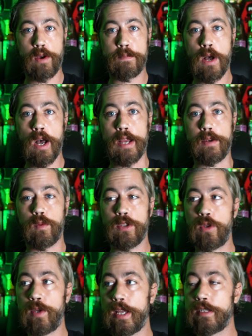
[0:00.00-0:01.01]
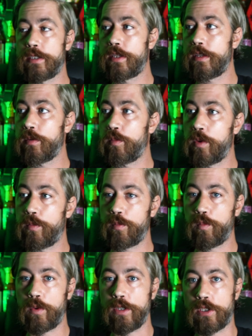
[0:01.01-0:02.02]
in mind when you get into
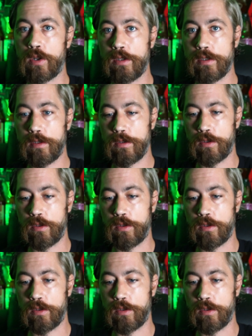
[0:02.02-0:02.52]
when you start